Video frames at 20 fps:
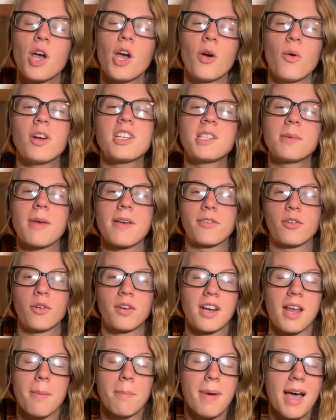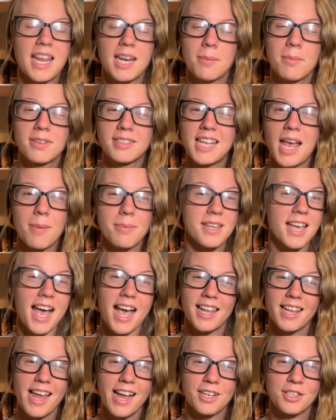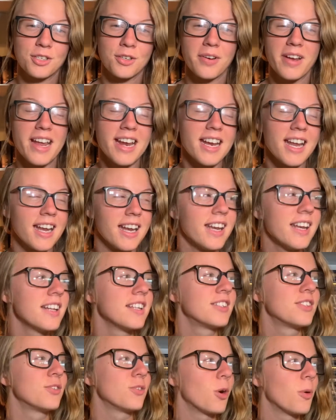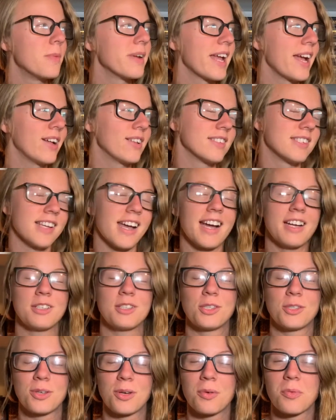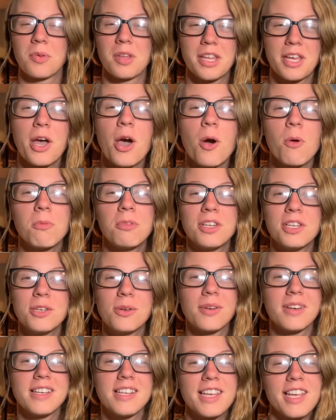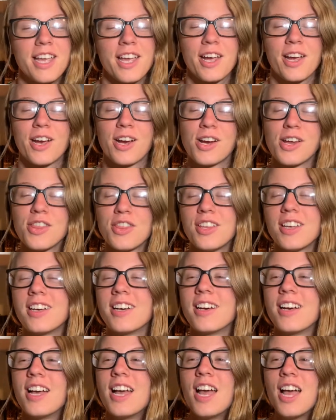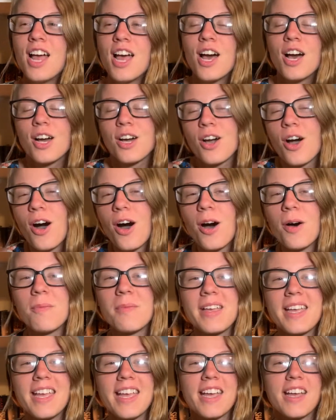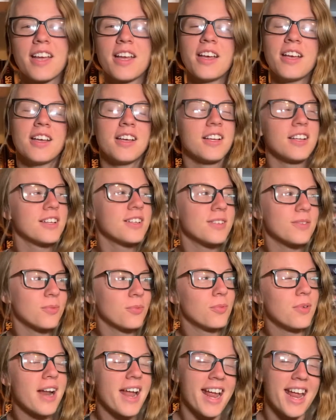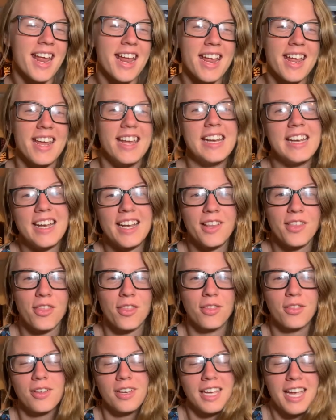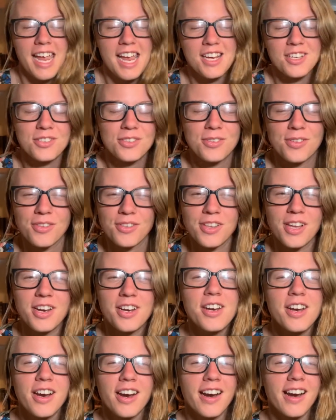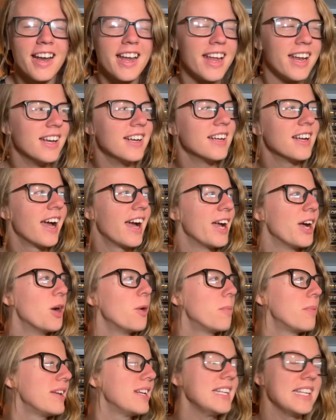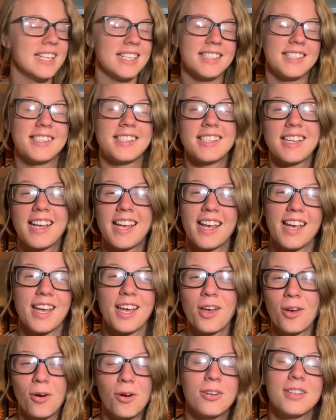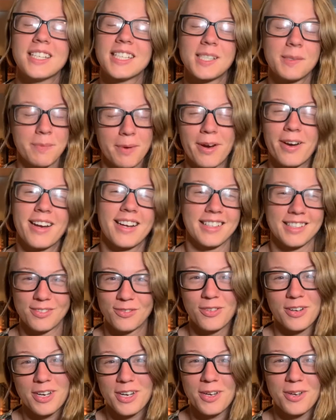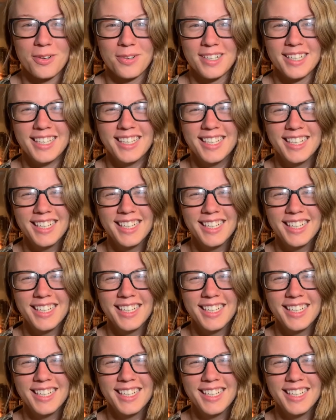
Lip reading: What's up everyone, my name is Abby, I like to read, and it is storming outside, so I really hope that you can hear the calming rain and occasional thunder, and I hope it is a whole experience for you.